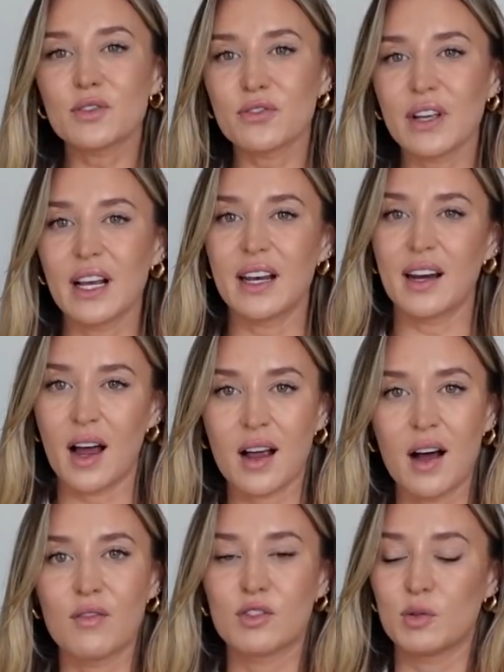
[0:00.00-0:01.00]
feeling
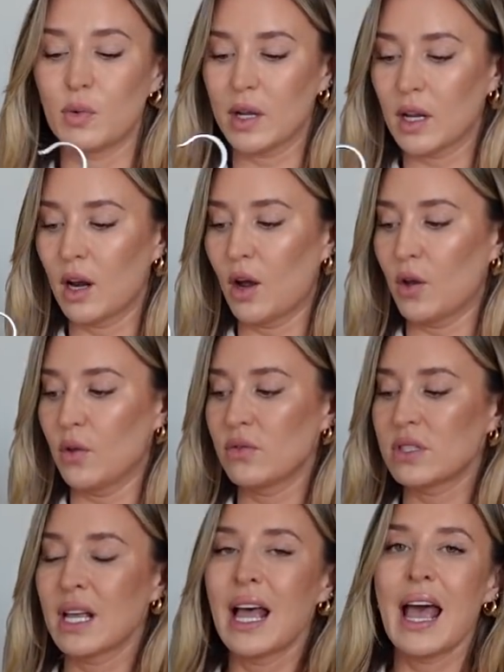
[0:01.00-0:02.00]
uncomfortable in clothes.